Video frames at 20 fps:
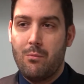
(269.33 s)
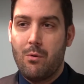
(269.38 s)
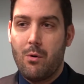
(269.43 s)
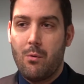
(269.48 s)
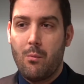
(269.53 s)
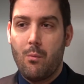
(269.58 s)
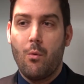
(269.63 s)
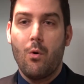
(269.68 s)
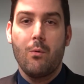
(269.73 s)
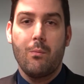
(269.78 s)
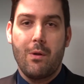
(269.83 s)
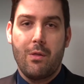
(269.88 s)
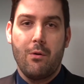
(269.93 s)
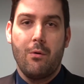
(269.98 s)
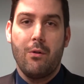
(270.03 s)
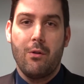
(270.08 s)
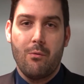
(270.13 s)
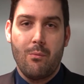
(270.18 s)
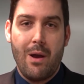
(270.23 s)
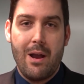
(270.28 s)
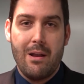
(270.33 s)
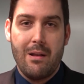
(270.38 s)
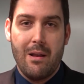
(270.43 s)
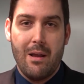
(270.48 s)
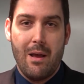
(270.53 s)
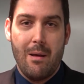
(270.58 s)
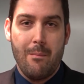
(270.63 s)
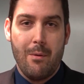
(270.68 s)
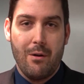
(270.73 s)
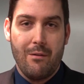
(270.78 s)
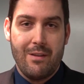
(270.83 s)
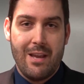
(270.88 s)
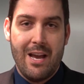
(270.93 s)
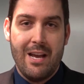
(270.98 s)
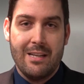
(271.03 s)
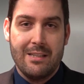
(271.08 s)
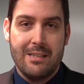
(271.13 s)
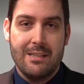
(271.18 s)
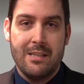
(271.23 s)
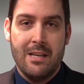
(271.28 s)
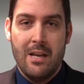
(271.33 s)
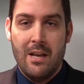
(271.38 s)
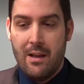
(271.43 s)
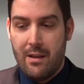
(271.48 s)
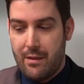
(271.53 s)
weren't withholding the right amount of taxes,